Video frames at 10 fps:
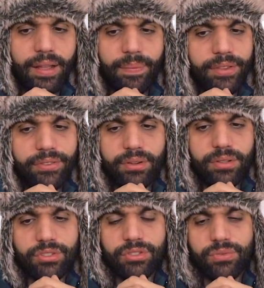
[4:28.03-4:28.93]
This year
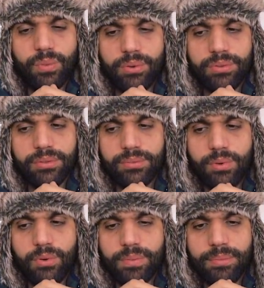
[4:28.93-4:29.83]
it just
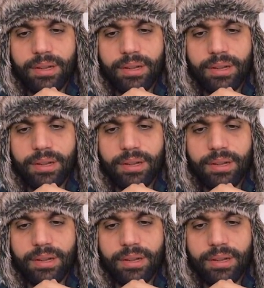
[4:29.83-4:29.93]
won't be